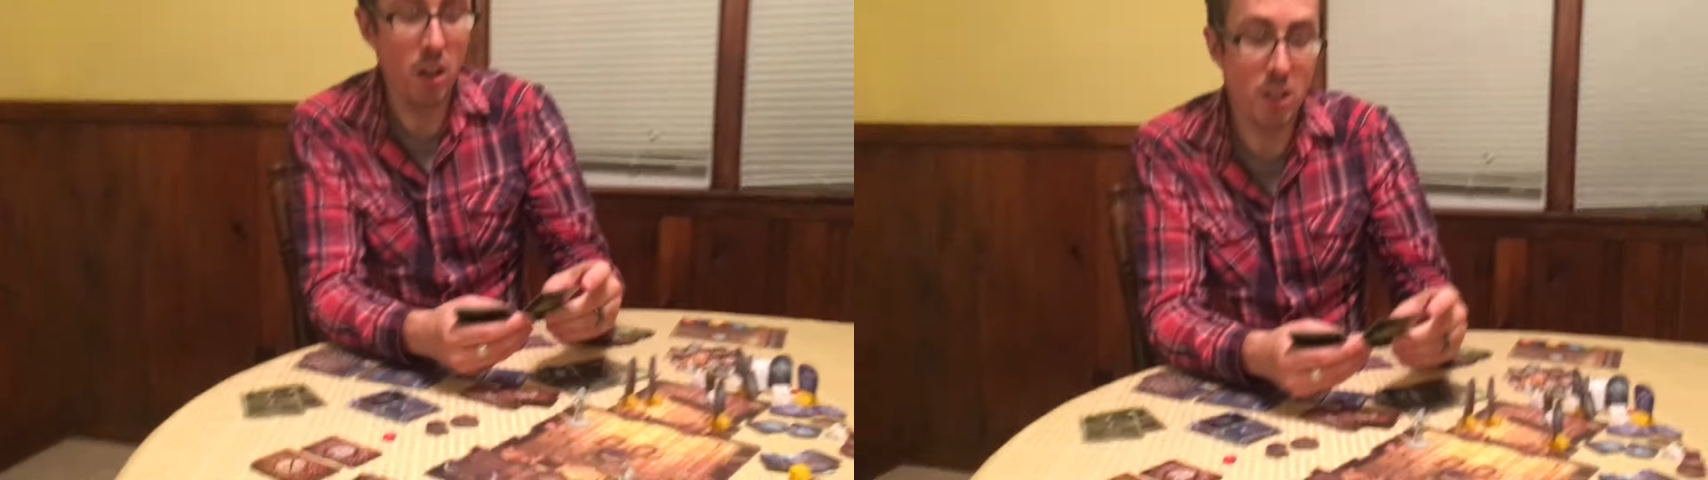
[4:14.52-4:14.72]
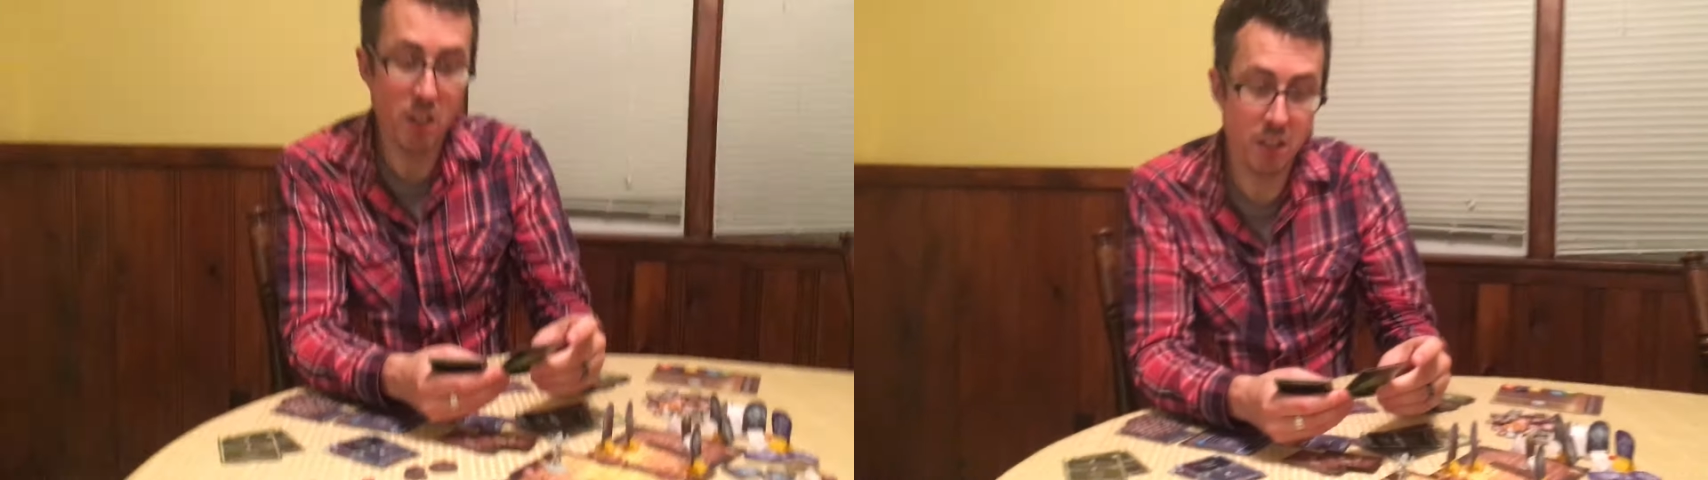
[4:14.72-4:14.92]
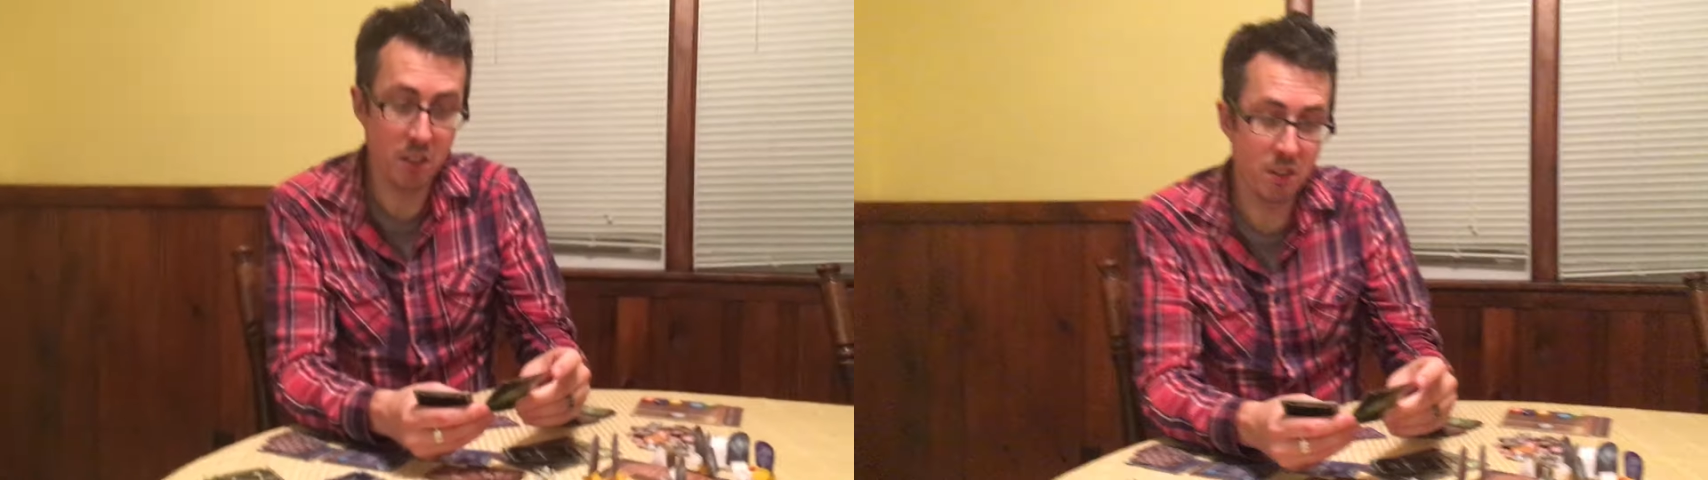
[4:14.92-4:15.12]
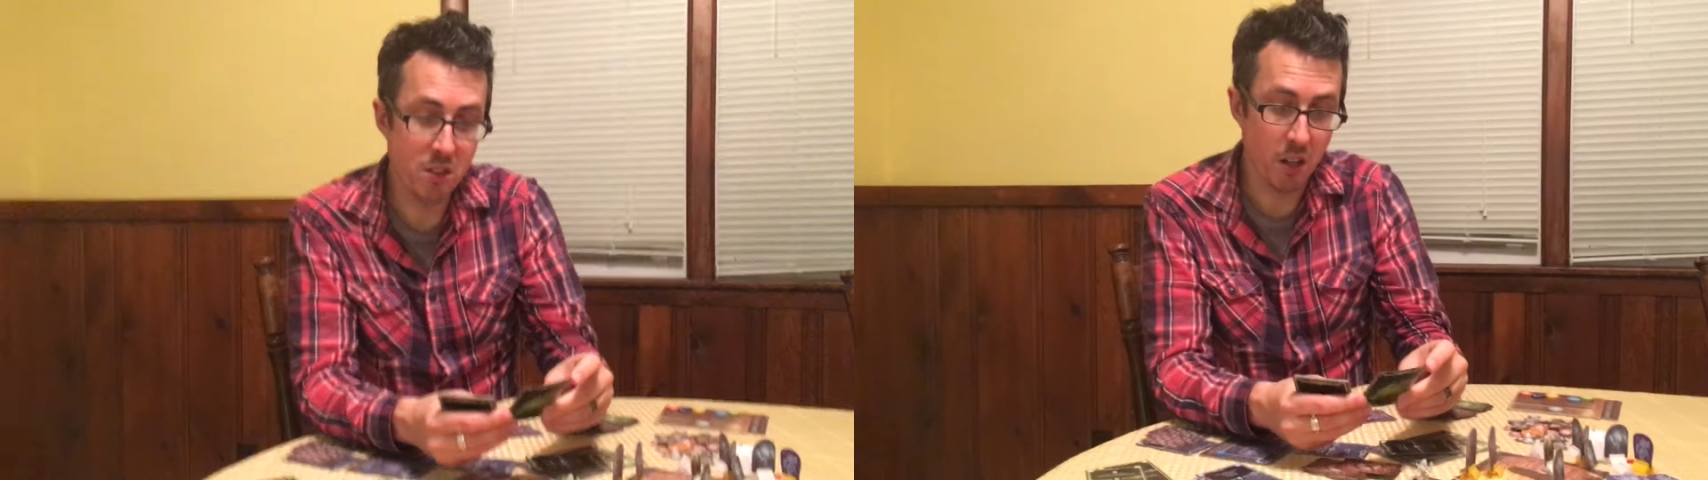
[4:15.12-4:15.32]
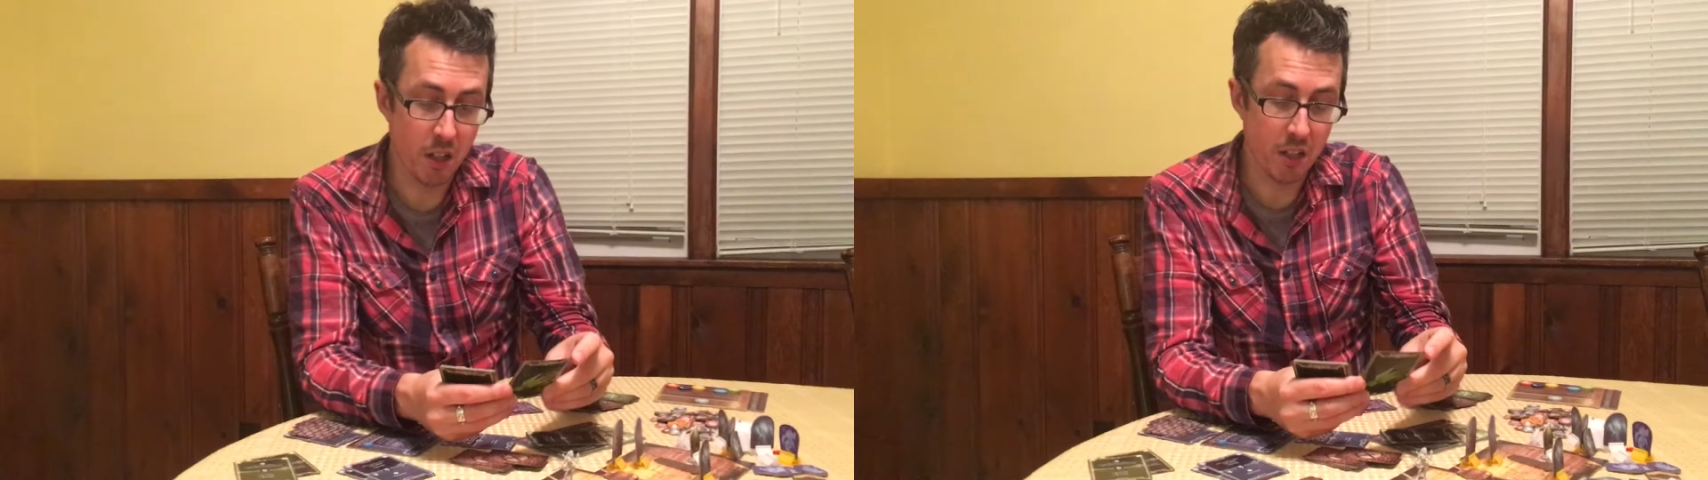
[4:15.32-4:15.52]
on
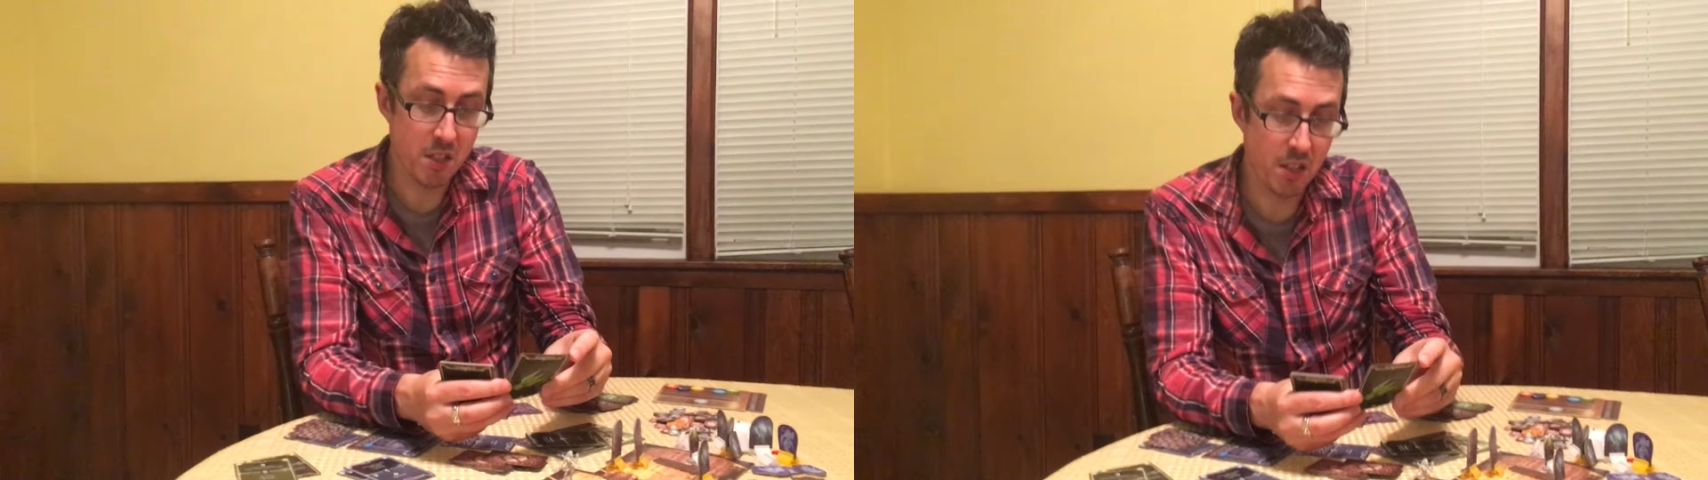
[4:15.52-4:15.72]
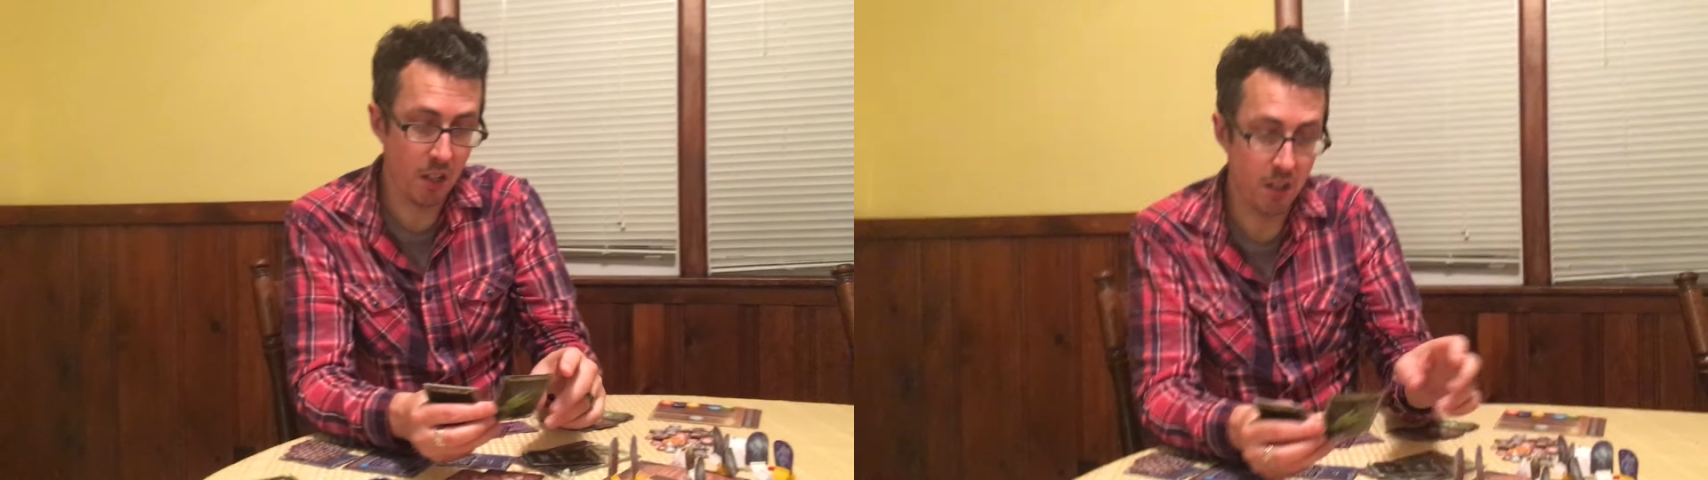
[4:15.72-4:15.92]
targets that